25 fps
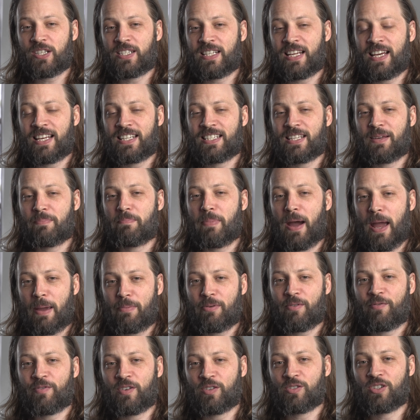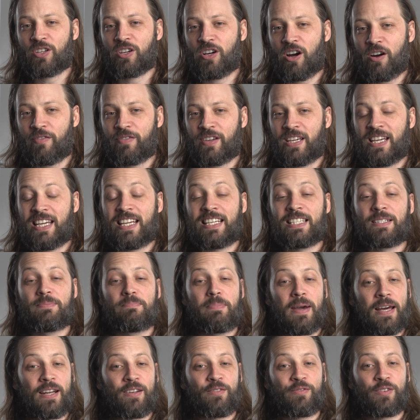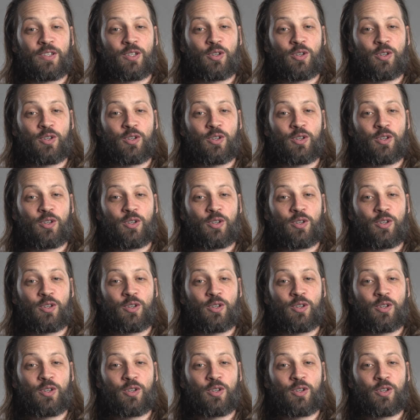says that paper filtered coffee is better for